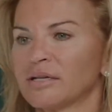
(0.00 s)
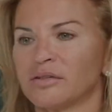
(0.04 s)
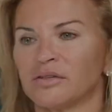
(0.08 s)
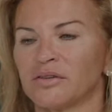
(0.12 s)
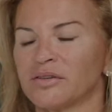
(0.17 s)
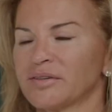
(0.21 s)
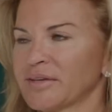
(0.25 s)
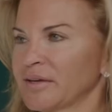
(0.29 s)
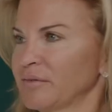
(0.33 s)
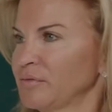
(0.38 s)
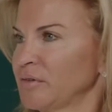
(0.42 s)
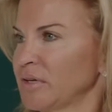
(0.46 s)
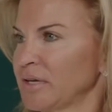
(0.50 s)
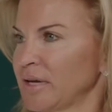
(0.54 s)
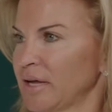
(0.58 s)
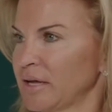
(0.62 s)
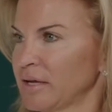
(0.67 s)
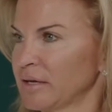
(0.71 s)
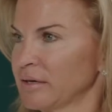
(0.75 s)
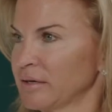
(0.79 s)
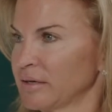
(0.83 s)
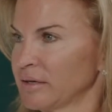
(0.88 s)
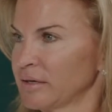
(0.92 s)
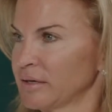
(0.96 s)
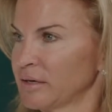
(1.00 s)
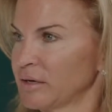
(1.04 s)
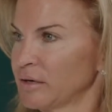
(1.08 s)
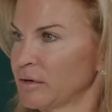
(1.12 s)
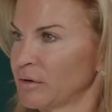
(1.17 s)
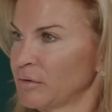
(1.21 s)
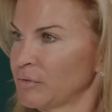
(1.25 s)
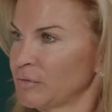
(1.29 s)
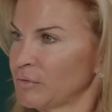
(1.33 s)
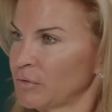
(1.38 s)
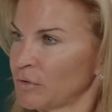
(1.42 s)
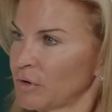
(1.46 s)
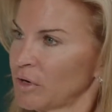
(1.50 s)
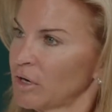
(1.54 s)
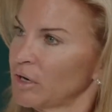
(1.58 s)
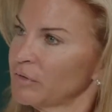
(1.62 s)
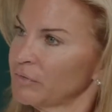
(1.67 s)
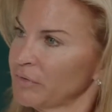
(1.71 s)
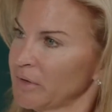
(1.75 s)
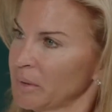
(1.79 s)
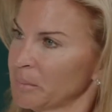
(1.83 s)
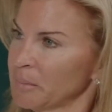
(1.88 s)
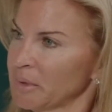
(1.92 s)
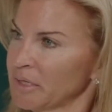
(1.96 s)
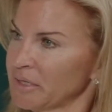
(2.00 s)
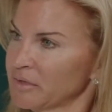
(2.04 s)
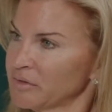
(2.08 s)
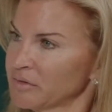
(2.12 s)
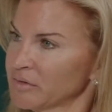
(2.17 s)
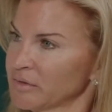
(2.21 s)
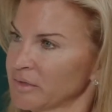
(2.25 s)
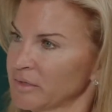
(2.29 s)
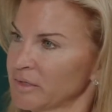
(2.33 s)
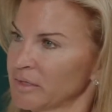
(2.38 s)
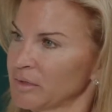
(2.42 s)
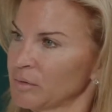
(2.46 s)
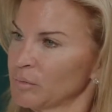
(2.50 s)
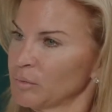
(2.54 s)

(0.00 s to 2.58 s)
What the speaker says: is a safety net for our families.